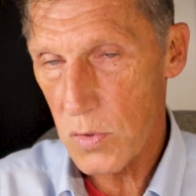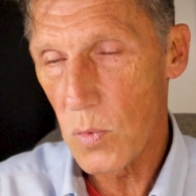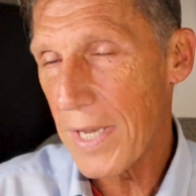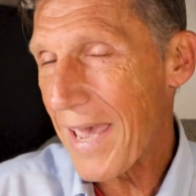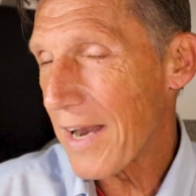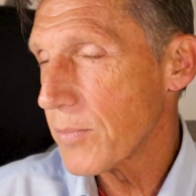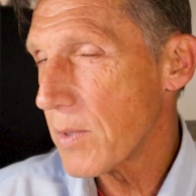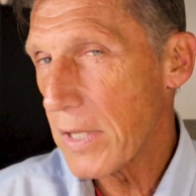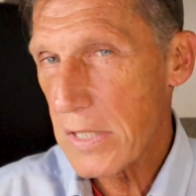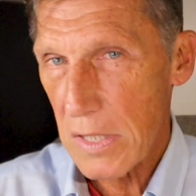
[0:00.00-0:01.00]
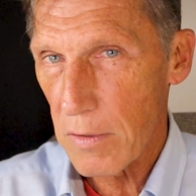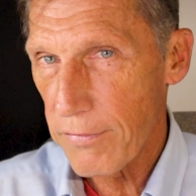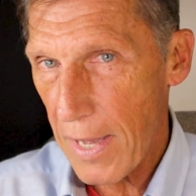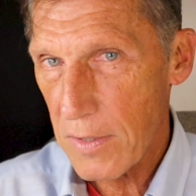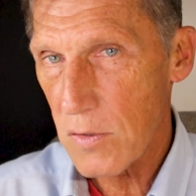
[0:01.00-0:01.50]
So when you add up some of these little
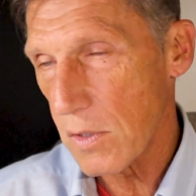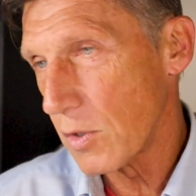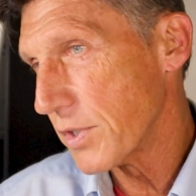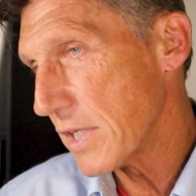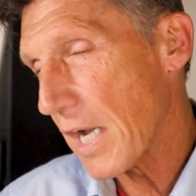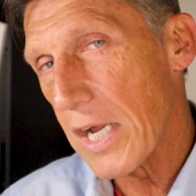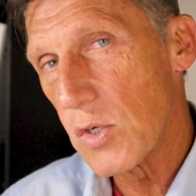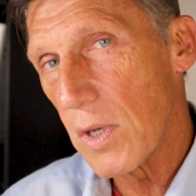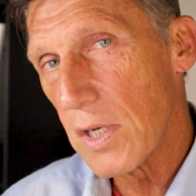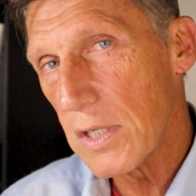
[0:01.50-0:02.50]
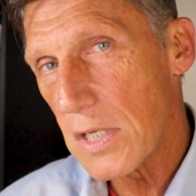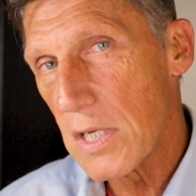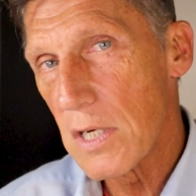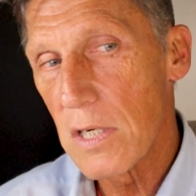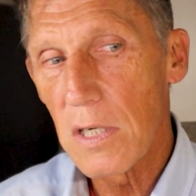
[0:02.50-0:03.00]
factors, little dehydrated
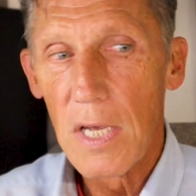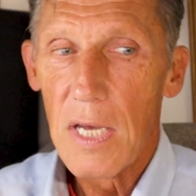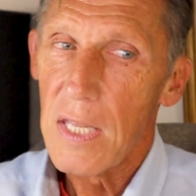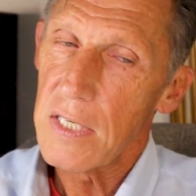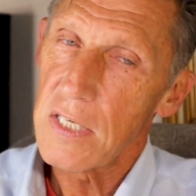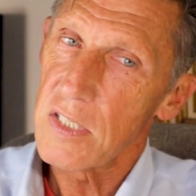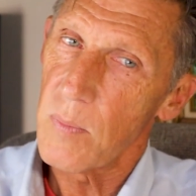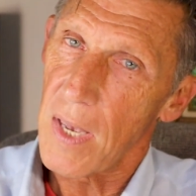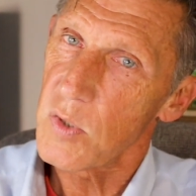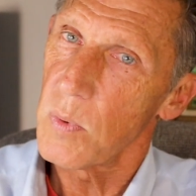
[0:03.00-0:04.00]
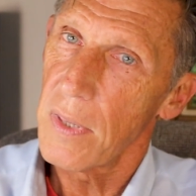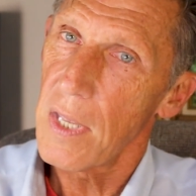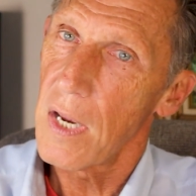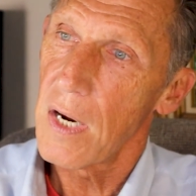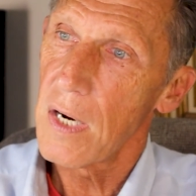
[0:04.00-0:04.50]
here, they take some aspirin
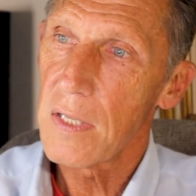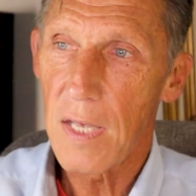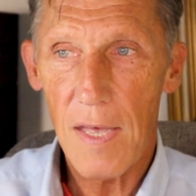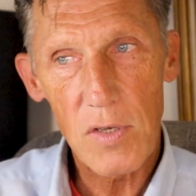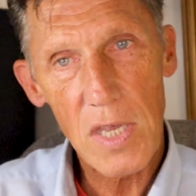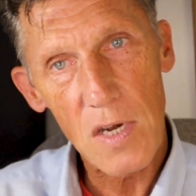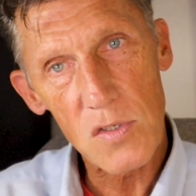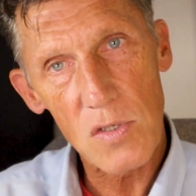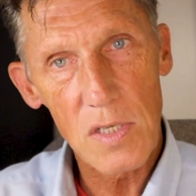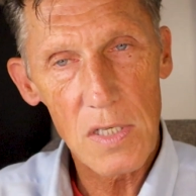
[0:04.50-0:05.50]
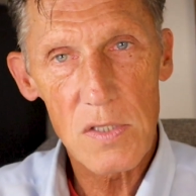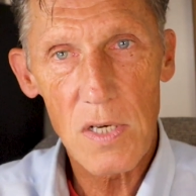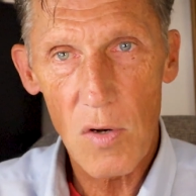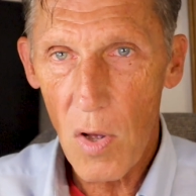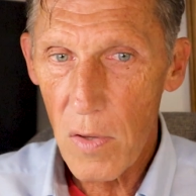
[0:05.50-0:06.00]
there, they have a can of sardines
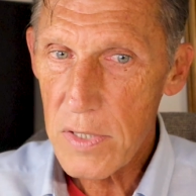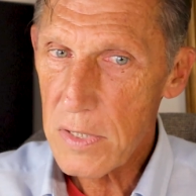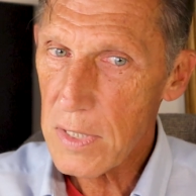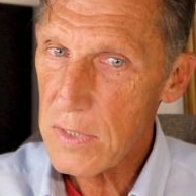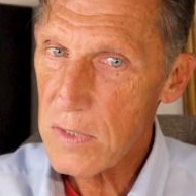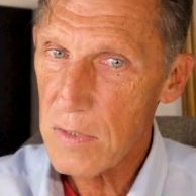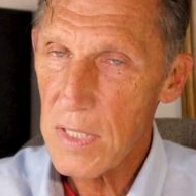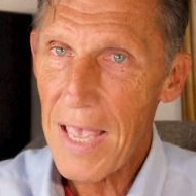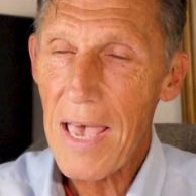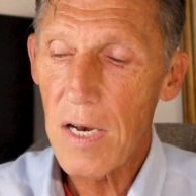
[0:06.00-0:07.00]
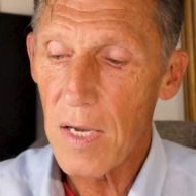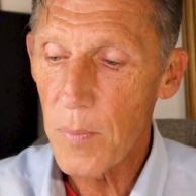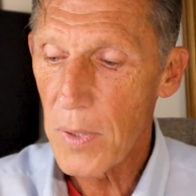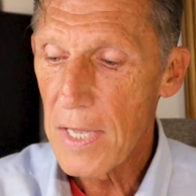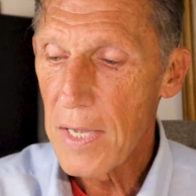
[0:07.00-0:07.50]
there, all these things start to add
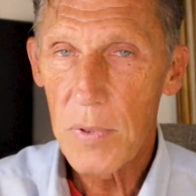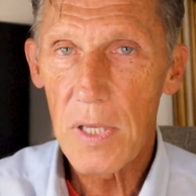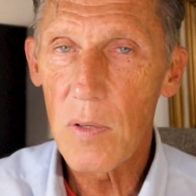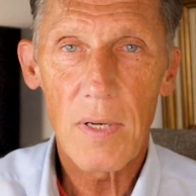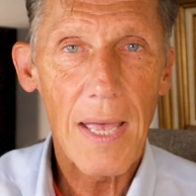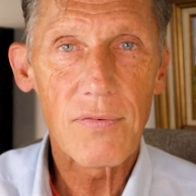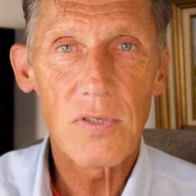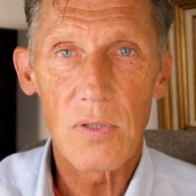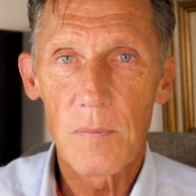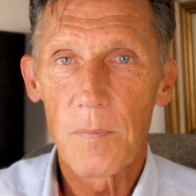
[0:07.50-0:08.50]
up, but they don't have to.